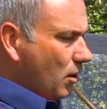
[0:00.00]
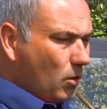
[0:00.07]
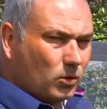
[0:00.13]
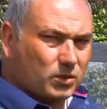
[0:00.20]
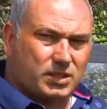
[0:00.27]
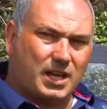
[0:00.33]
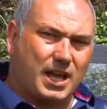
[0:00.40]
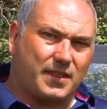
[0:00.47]

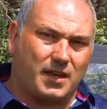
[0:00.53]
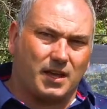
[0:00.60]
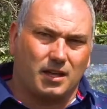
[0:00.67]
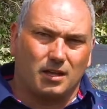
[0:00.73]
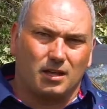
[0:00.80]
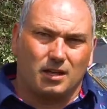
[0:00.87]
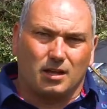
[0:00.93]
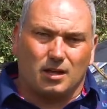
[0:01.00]
all together.
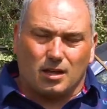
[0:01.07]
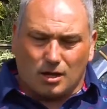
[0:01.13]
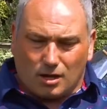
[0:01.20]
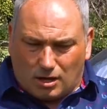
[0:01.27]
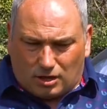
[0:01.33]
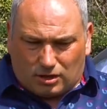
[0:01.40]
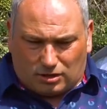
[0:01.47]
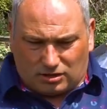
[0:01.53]

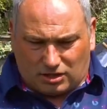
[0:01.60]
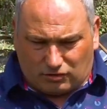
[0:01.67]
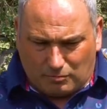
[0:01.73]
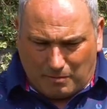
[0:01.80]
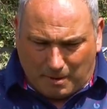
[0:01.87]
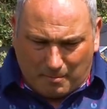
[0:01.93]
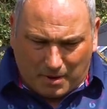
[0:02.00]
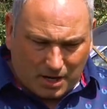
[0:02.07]
So just
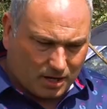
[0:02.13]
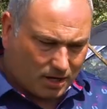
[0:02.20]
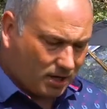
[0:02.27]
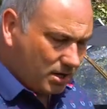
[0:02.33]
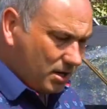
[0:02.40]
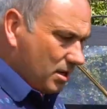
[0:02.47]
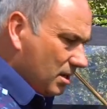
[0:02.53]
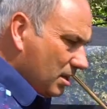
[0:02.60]
remember,
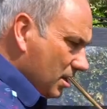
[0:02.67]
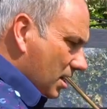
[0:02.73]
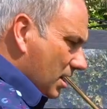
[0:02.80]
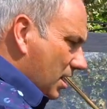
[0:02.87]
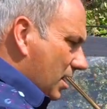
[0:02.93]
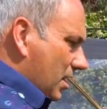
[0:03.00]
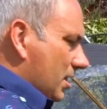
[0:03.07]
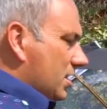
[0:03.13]

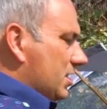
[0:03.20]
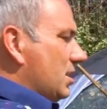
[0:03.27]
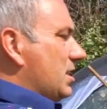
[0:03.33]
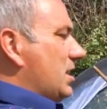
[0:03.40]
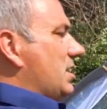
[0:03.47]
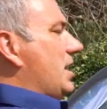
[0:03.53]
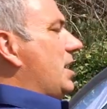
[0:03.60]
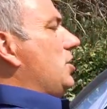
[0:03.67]
This is
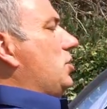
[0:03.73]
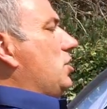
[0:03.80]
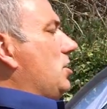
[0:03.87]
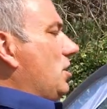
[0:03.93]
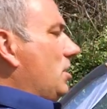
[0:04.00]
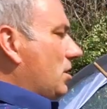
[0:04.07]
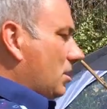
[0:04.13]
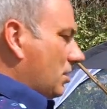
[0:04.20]
extension.
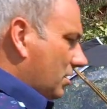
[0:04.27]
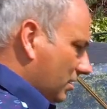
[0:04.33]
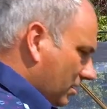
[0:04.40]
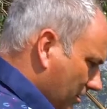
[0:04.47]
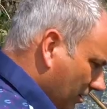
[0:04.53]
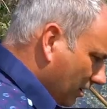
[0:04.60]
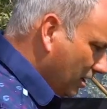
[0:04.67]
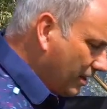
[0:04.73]

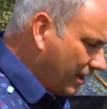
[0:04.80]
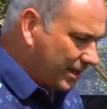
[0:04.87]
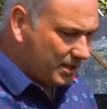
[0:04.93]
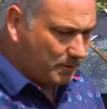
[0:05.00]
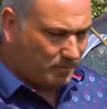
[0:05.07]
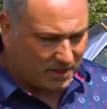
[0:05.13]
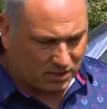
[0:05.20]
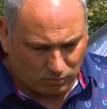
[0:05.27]
That's
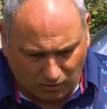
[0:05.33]
the piece